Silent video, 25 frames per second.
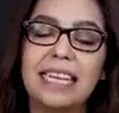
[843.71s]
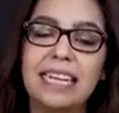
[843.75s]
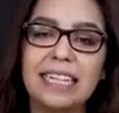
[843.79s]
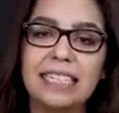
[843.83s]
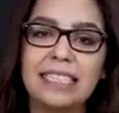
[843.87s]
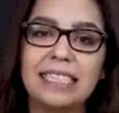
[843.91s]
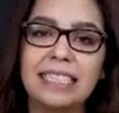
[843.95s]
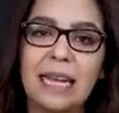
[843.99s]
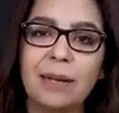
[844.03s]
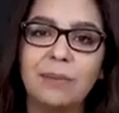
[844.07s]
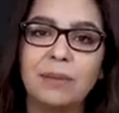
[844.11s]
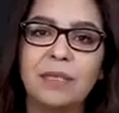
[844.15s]

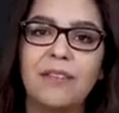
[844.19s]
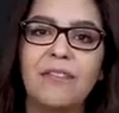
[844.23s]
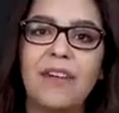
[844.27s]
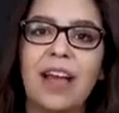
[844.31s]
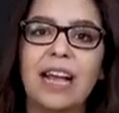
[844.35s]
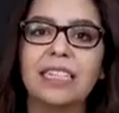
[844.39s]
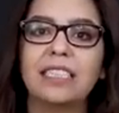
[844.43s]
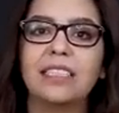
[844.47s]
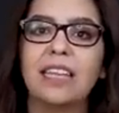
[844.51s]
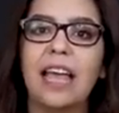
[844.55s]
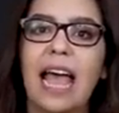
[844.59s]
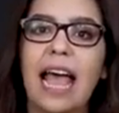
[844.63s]
these types of
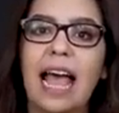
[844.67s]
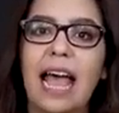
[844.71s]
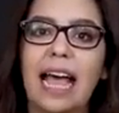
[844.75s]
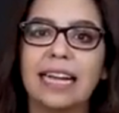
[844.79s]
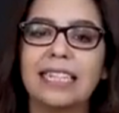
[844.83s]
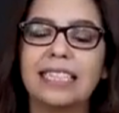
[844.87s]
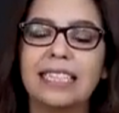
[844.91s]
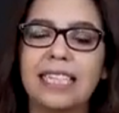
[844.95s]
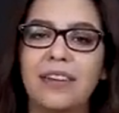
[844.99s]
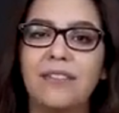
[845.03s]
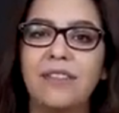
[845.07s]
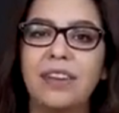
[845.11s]

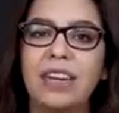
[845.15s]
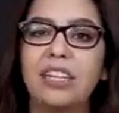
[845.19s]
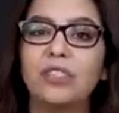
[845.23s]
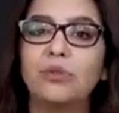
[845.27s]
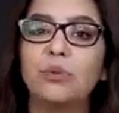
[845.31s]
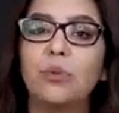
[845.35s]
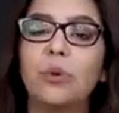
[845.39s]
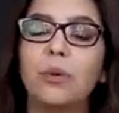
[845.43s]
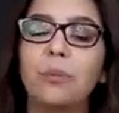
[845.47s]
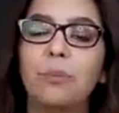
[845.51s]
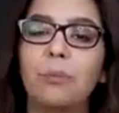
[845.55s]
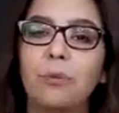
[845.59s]

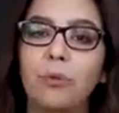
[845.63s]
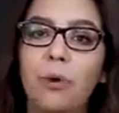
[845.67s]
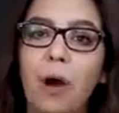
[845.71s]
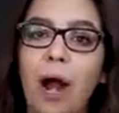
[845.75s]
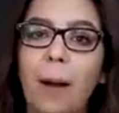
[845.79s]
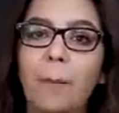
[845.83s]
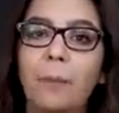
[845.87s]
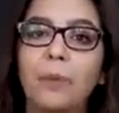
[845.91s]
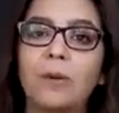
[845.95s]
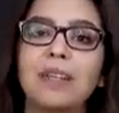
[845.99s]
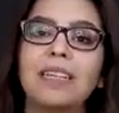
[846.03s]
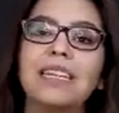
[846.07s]
activities will
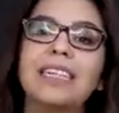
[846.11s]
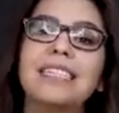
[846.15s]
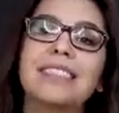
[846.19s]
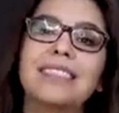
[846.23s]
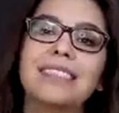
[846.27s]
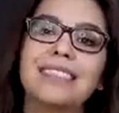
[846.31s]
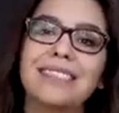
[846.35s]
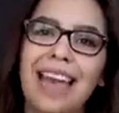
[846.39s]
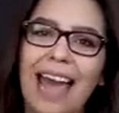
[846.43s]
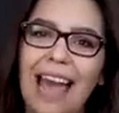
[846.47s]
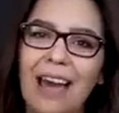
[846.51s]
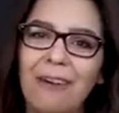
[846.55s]
properly
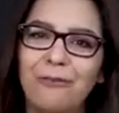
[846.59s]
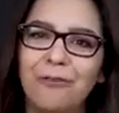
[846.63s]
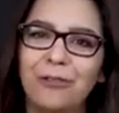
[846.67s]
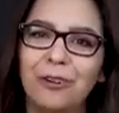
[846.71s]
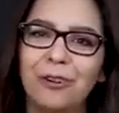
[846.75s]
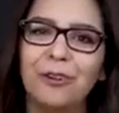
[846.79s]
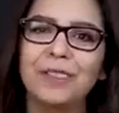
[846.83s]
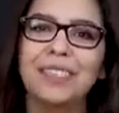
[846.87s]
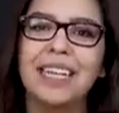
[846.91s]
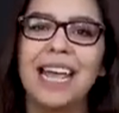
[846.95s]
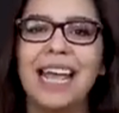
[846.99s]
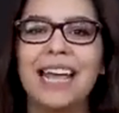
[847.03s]

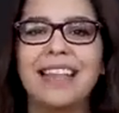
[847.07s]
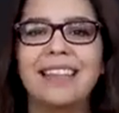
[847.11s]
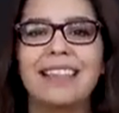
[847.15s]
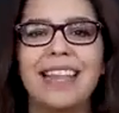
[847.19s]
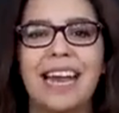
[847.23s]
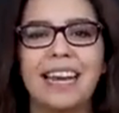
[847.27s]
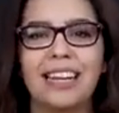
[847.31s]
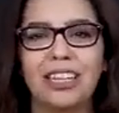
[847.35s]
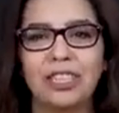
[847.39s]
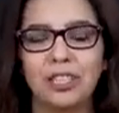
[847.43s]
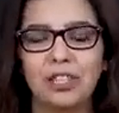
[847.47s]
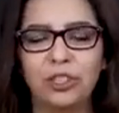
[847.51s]
scaffold
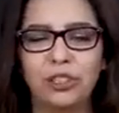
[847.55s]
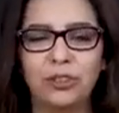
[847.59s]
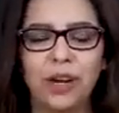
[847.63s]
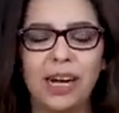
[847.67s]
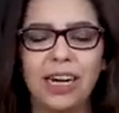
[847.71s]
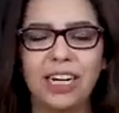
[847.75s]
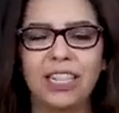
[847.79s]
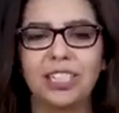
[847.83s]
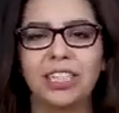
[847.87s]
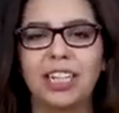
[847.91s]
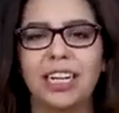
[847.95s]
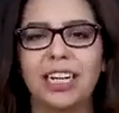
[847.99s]
that
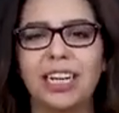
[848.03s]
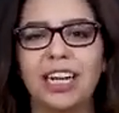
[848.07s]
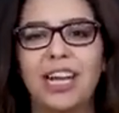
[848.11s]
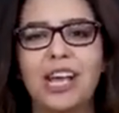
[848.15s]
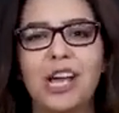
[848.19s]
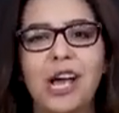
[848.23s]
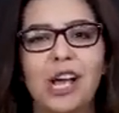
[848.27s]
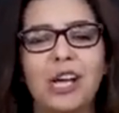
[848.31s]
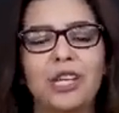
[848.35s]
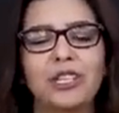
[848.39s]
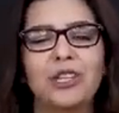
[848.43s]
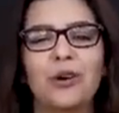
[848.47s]
instruction.
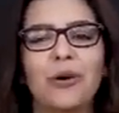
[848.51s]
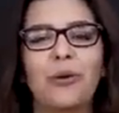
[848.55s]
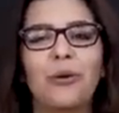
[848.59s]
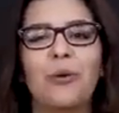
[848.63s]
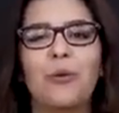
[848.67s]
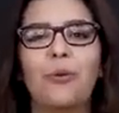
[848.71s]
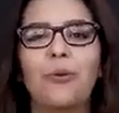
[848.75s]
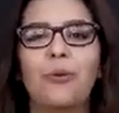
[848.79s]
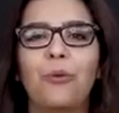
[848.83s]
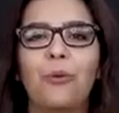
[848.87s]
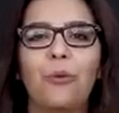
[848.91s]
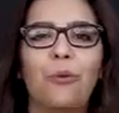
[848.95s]

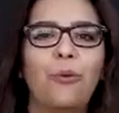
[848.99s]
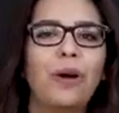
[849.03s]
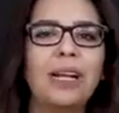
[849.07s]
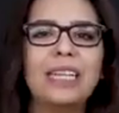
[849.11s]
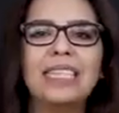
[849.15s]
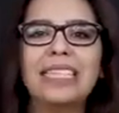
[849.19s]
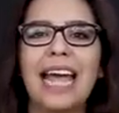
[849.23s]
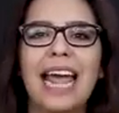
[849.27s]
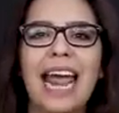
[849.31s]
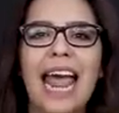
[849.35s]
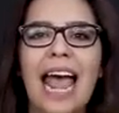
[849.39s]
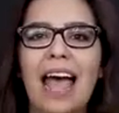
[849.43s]
So
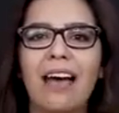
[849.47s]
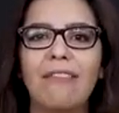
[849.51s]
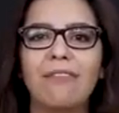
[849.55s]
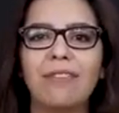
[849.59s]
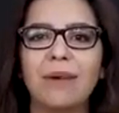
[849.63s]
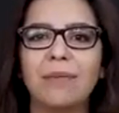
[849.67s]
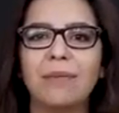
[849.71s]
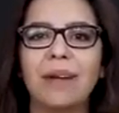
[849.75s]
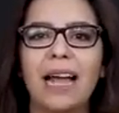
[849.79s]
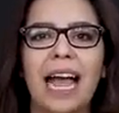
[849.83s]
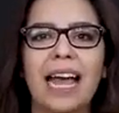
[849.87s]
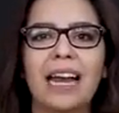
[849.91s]
once I have
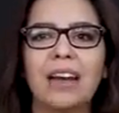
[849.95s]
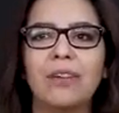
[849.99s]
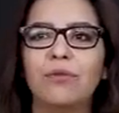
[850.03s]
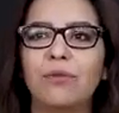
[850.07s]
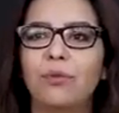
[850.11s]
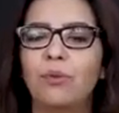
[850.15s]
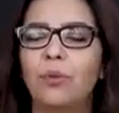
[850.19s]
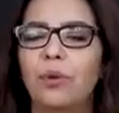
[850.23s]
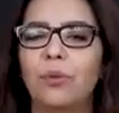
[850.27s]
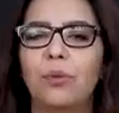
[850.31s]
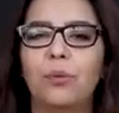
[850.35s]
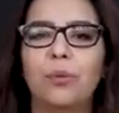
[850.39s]
them
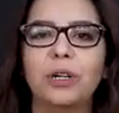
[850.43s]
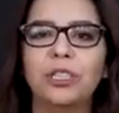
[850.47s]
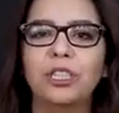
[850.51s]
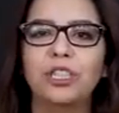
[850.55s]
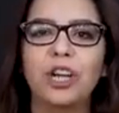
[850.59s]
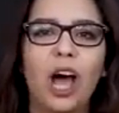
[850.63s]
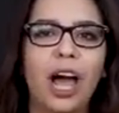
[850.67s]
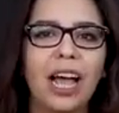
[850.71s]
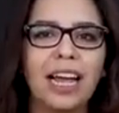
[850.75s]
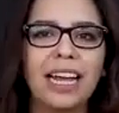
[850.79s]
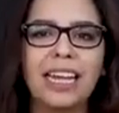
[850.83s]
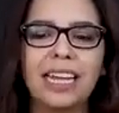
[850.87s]
we're
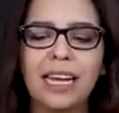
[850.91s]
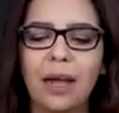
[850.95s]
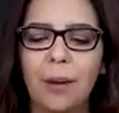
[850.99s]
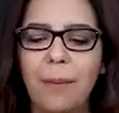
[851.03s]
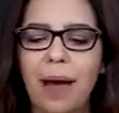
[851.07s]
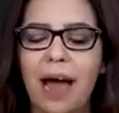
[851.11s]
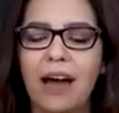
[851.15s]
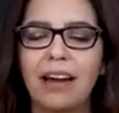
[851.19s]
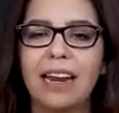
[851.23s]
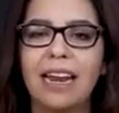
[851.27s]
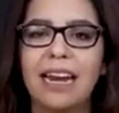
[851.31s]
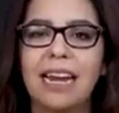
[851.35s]
talking
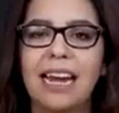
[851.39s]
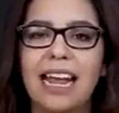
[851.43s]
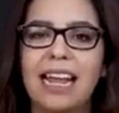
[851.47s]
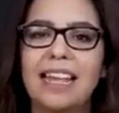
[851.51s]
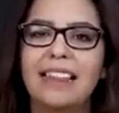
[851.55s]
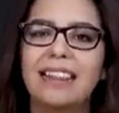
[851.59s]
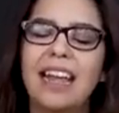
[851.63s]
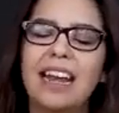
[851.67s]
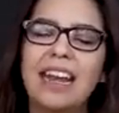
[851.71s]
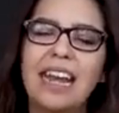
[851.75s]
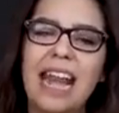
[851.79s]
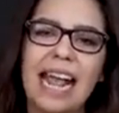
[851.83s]
about it,
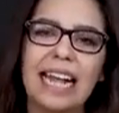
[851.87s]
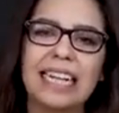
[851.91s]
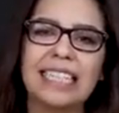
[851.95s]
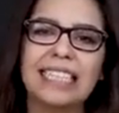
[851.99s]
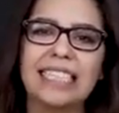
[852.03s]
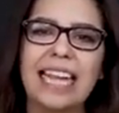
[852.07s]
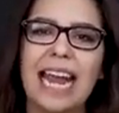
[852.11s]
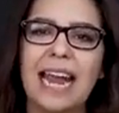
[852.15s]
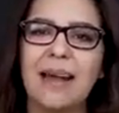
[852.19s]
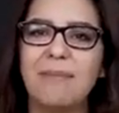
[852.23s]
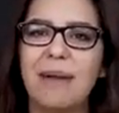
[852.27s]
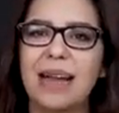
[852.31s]
the
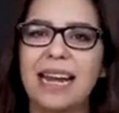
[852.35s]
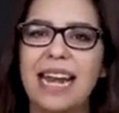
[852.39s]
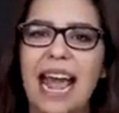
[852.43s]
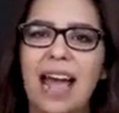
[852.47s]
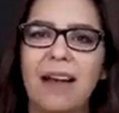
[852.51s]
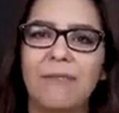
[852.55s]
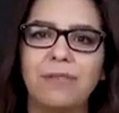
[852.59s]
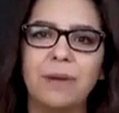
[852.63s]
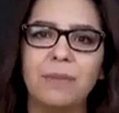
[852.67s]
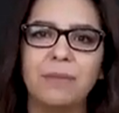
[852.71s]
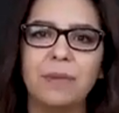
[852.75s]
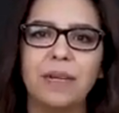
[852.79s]
next day I might
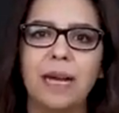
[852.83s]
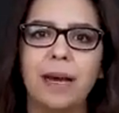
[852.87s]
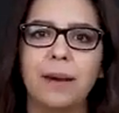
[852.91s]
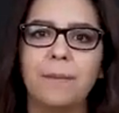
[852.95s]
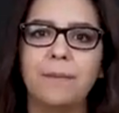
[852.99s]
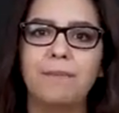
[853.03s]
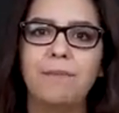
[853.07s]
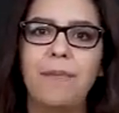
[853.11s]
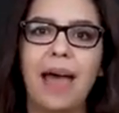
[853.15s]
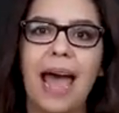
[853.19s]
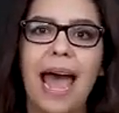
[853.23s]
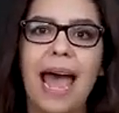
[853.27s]
have them
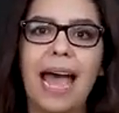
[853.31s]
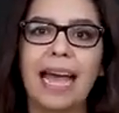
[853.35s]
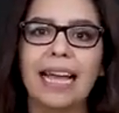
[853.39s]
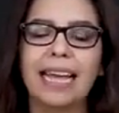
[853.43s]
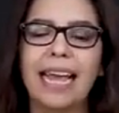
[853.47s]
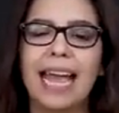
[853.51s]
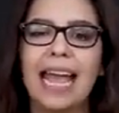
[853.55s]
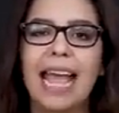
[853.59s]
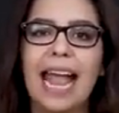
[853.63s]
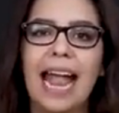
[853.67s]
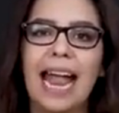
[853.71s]
come back,